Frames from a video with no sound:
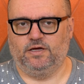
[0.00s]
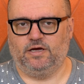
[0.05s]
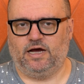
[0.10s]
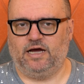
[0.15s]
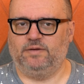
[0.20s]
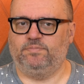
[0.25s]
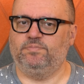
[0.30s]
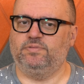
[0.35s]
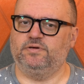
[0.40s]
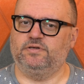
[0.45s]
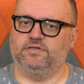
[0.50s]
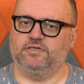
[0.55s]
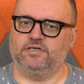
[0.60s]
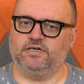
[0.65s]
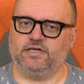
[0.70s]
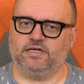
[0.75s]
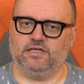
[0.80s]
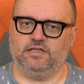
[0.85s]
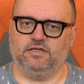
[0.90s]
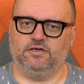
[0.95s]
I'd
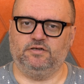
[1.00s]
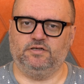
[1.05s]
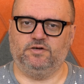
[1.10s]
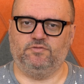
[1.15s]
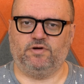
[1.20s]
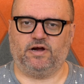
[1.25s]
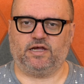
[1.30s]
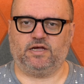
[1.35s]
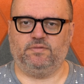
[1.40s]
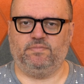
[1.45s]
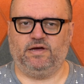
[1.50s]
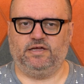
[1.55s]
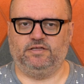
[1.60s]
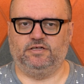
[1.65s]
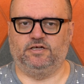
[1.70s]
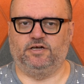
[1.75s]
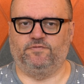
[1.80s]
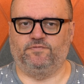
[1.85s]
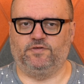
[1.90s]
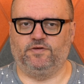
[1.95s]
particularly recommend
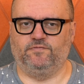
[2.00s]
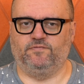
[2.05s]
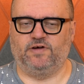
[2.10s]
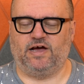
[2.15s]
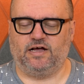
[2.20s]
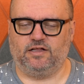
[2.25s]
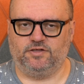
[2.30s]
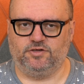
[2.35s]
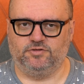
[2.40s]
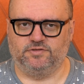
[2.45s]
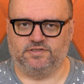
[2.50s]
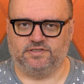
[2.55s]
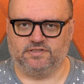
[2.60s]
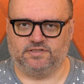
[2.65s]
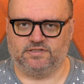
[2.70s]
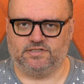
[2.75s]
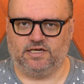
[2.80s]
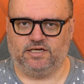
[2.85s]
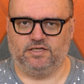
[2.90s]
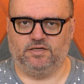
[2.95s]
it if you value
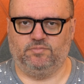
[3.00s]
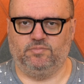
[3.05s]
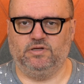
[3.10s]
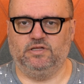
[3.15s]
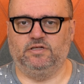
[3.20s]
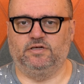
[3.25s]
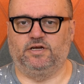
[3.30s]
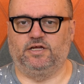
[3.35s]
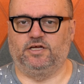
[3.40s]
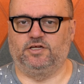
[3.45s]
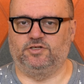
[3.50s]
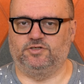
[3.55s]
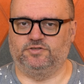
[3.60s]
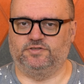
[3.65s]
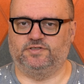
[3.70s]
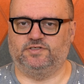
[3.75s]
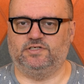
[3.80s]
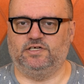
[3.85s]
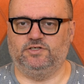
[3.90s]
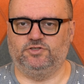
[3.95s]
sustainability in your
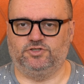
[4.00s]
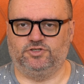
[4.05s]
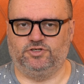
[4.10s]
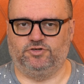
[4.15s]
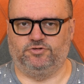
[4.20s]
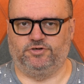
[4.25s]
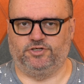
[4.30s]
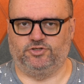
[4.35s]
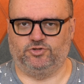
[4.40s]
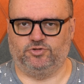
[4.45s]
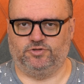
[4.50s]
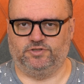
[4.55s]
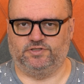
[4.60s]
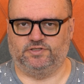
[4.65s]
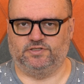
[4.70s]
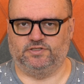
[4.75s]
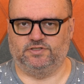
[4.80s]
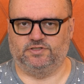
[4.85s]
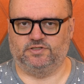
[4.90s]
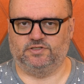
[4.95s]
stationery
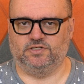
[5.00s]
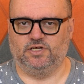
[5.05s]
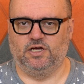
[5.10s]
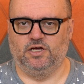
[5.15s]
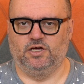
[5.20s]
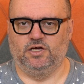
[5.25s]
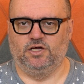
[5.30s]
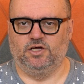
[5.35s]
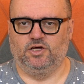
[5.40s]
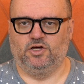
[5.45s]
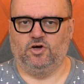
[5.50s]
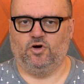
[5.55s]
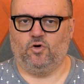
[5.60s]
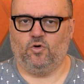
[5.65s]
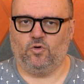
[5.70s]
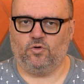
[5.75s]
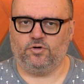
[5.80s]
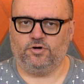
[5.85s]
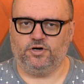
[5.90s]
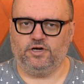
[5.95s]
choices,
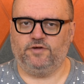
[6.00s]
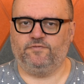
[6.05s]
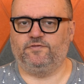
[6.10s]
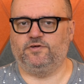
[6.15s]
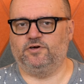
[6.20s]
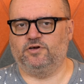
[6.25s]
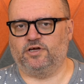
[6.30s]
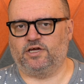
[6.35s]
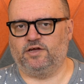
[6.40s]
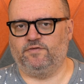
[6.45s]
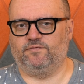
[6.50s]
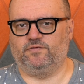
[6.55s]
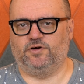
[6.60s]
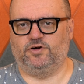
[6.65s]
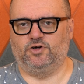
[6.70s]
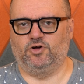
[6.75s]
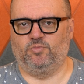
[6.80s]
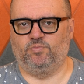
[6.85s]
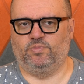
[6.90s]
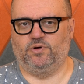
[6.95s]
or if you're looking for a
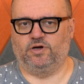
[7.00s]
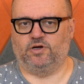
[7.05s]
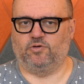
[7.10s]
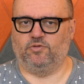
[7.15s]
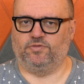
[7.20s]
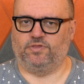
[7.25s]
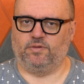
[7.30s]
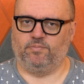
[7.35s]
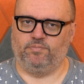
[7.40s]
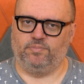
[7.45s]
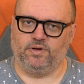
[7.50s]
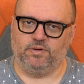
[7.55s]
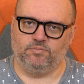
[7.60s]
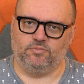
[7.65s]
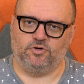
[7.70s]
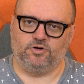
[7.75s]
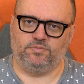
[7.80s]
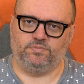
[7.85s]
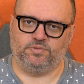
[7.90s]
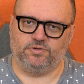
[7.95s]
notebook with a bit
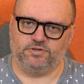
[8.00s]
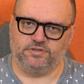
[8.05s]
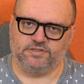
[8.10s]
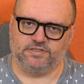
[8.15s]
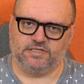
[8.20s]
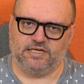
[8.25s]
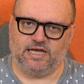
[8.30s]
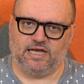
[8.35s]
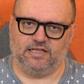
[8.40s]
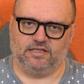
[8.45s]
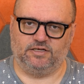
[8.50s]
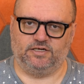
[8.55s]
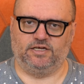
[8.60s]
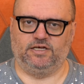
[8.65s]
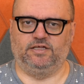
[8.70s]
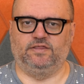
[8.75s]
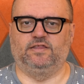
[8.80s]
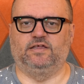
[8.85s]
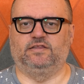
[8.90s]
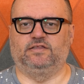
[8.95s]
more
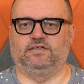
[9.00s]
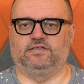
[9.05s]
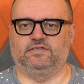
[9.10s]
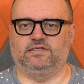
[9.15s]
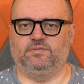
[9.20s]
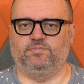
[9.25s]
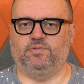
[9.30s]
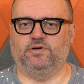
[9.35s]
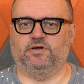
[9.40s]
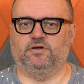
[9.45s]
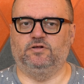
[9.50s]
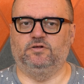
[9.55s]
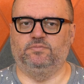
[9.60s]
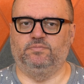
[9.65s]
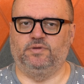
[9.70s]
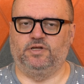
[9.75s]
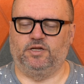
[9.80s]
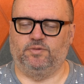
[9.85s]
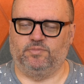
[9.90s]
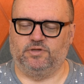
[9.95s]
personality than the typical
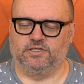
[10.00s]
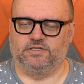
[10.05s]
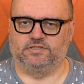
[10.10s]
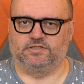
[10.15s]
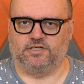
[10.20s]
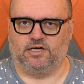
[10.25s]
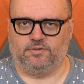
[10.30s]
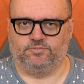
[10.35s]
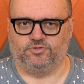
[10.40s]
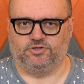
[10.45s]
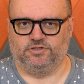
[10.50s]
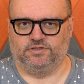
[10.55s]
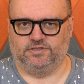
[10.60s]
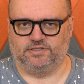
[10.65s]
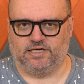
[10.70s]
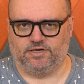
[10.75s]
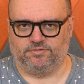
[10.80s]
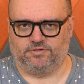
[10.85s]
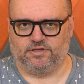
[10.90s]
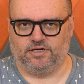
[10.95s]
minimalist options
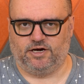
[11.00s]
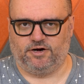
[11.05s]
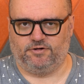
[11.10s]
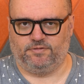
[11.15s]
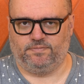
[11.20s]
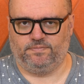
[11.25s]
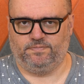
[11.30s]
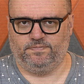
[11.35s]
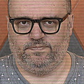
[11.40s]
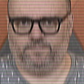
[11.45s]
out there.